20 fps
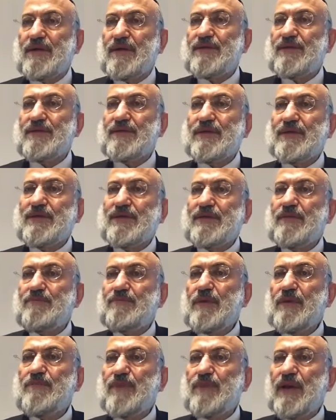such a
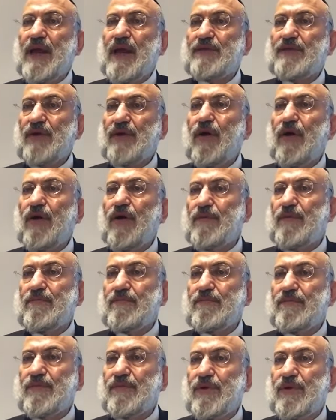people at
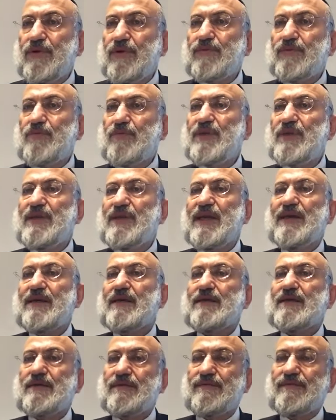home to be
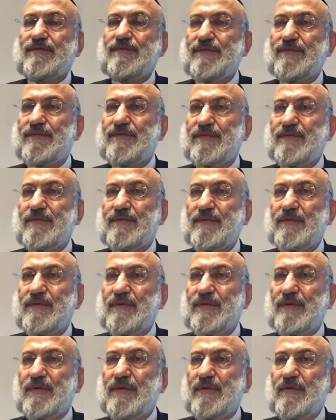negative.
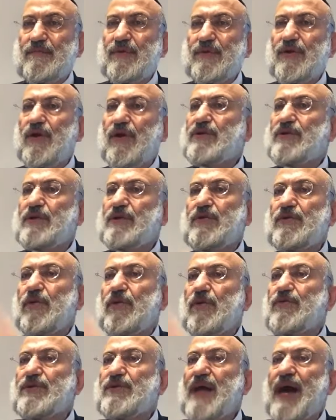Because it
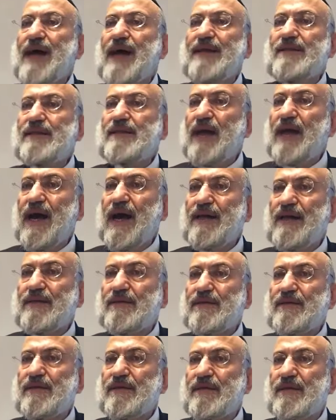goes hand in hand.
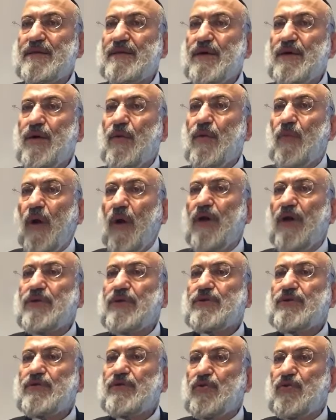
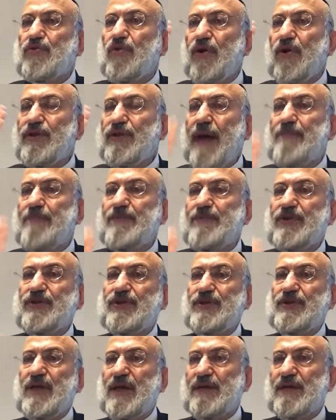Once you don't
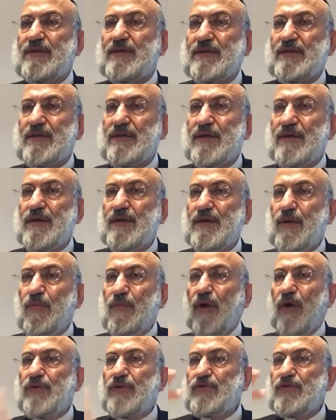appreciate,
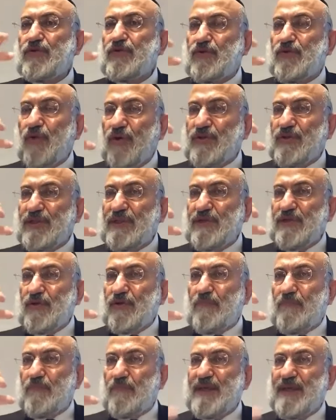once you don't see
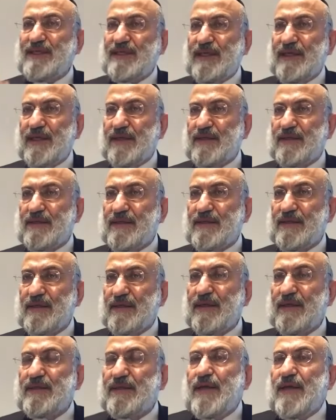your blessings,
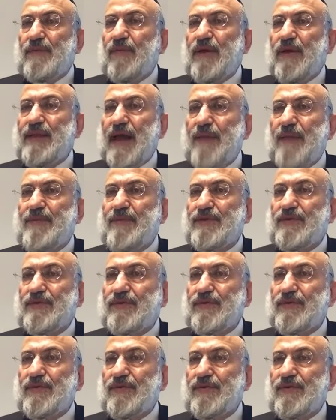then what happens to
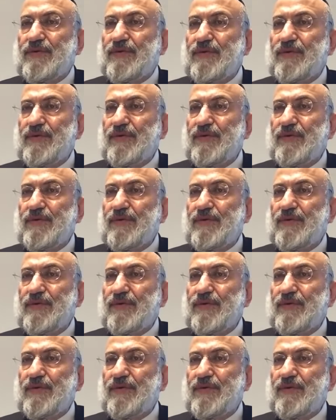you?